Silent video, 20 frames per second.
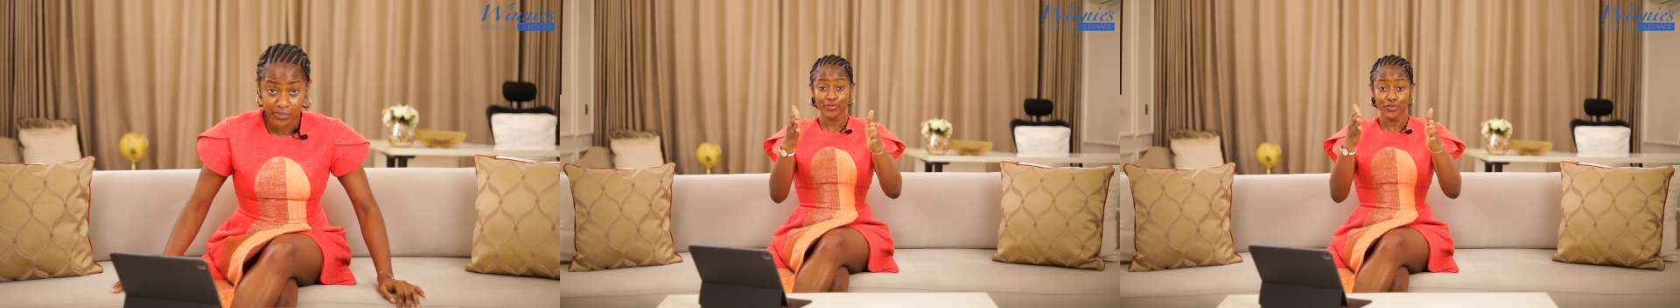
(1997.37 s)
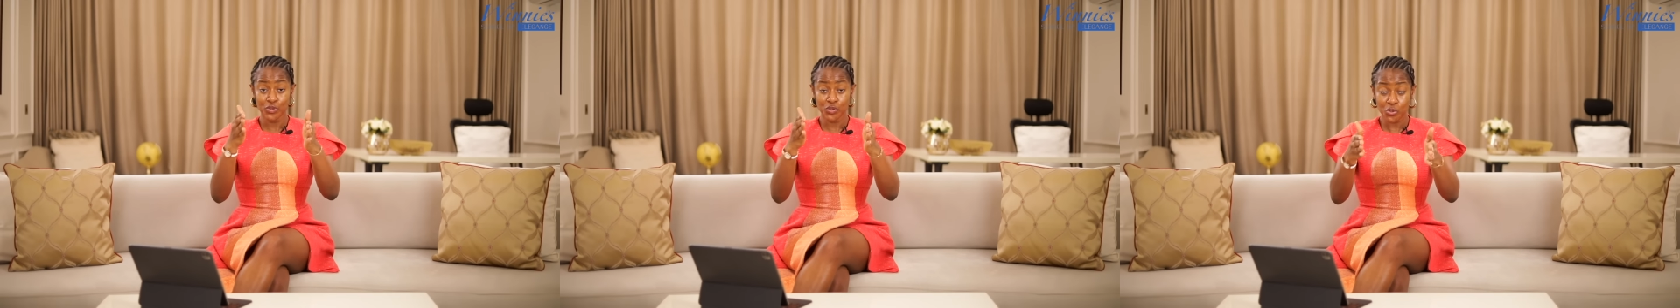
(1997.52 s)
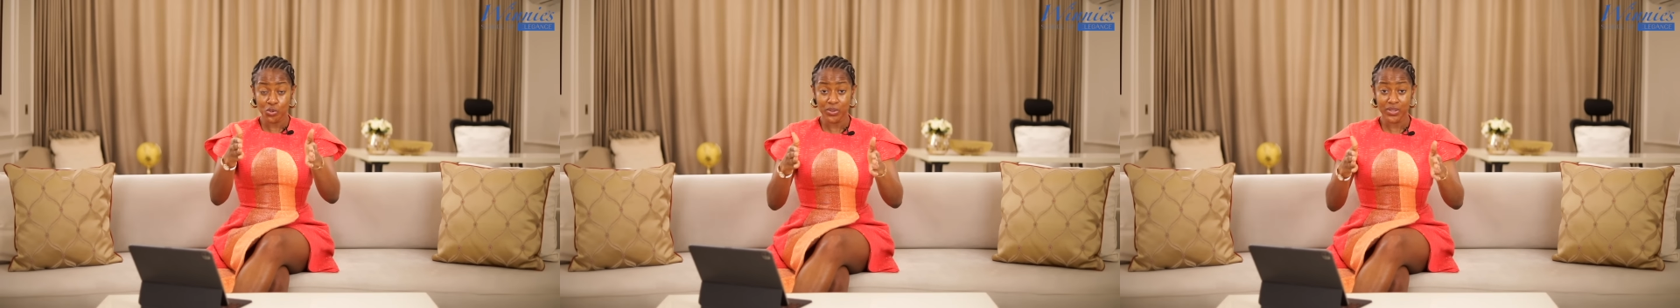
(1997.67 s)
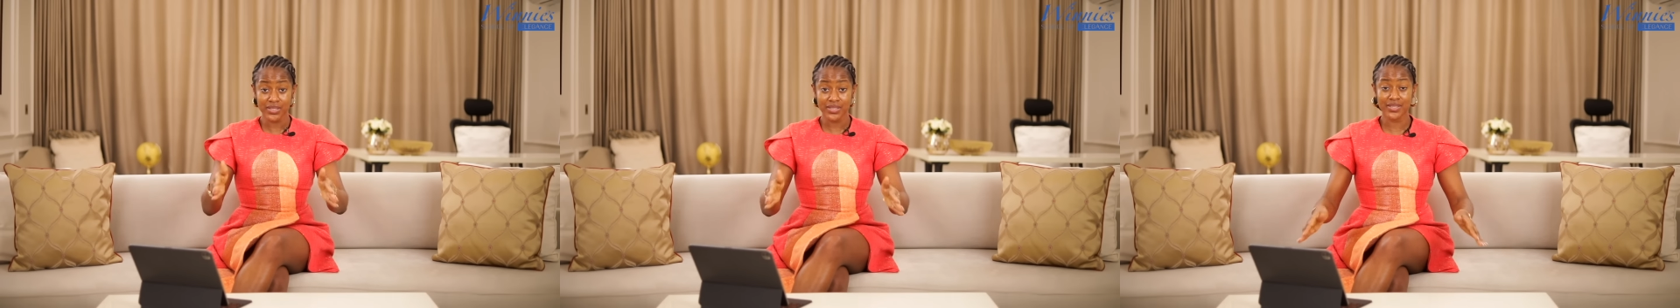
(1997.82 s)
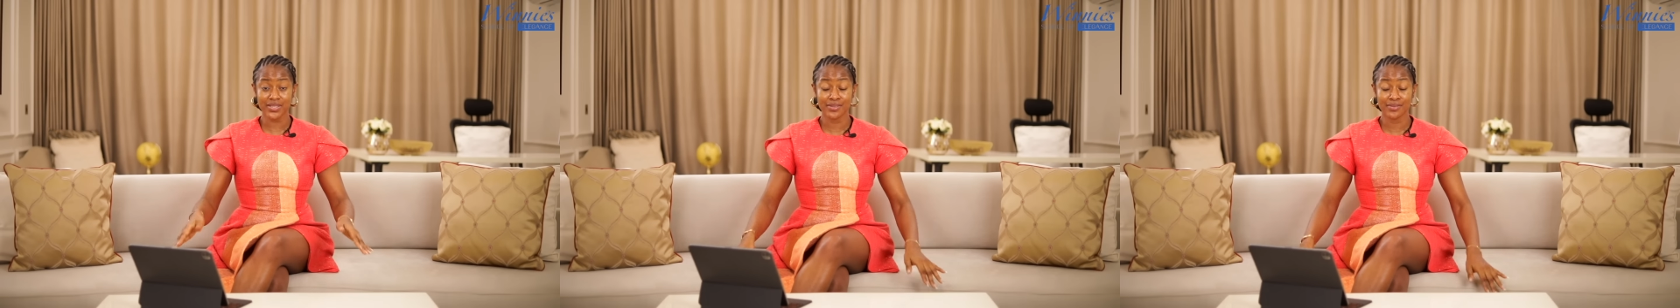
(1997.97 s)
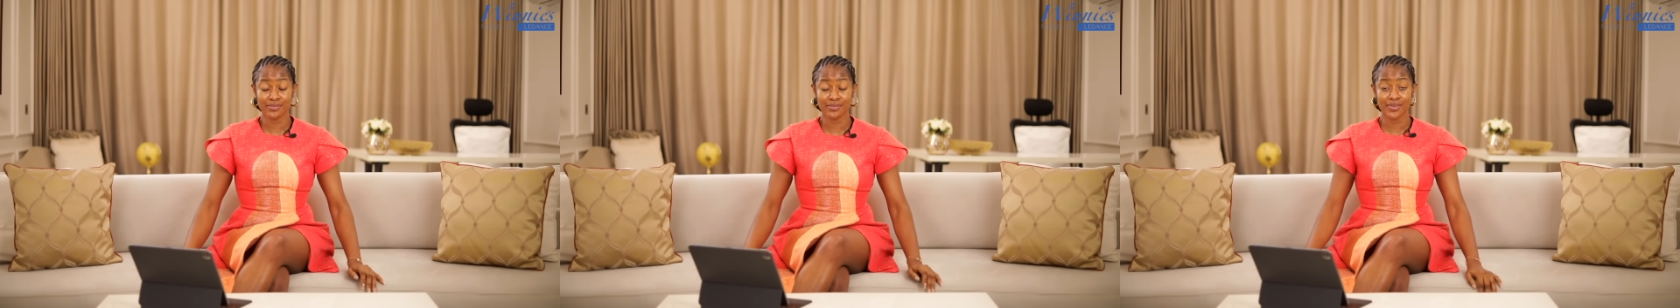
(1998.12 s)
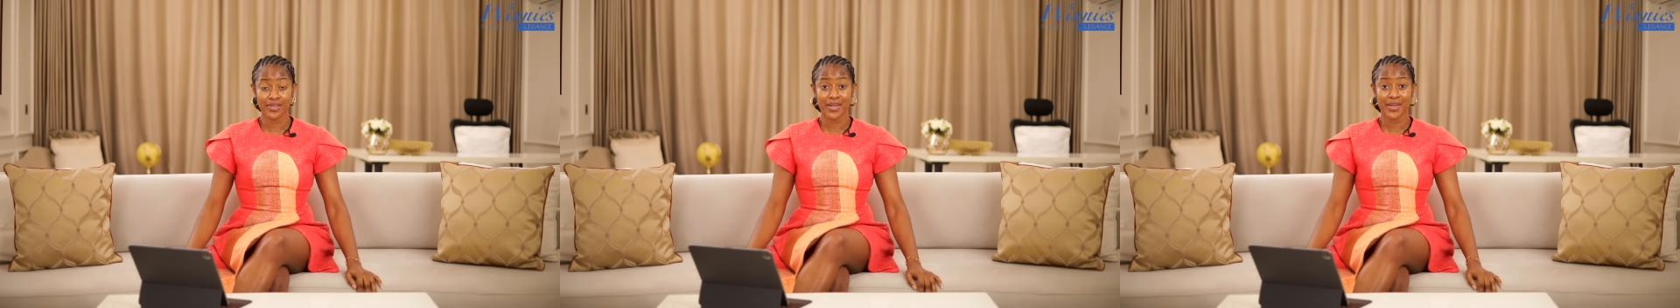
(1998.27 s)
Do it.
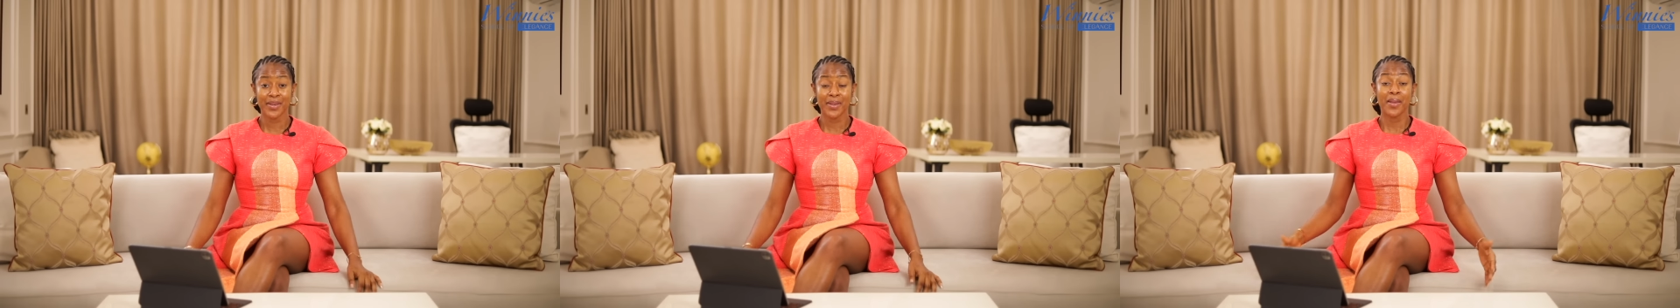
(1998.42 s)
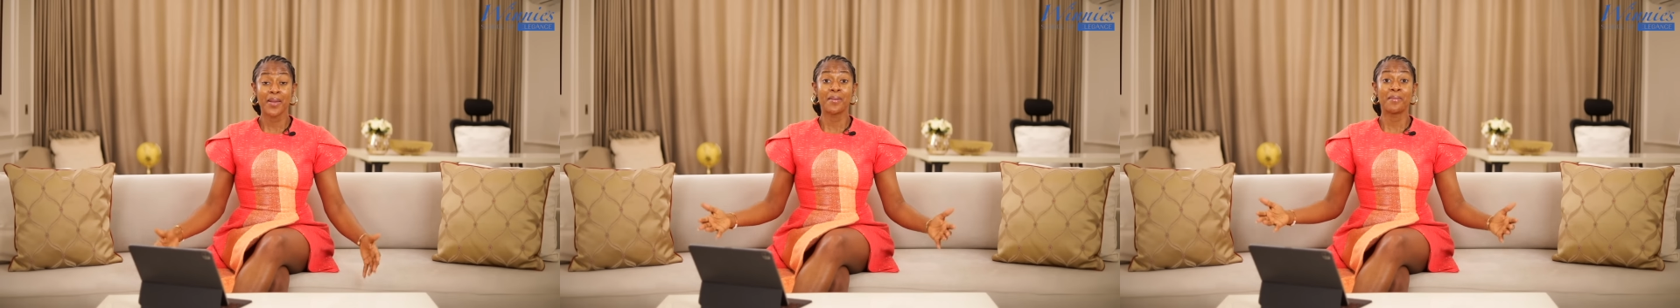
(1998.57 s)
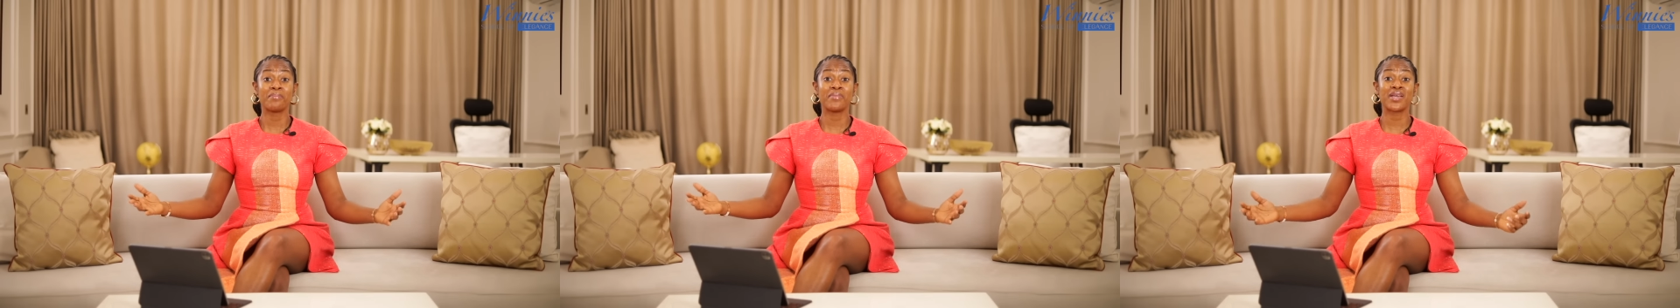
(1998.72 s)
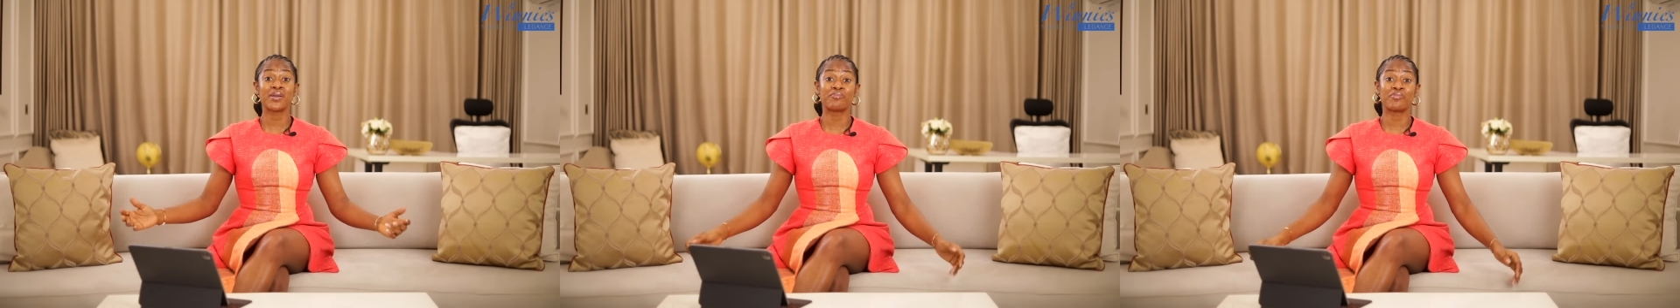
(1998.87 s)
Make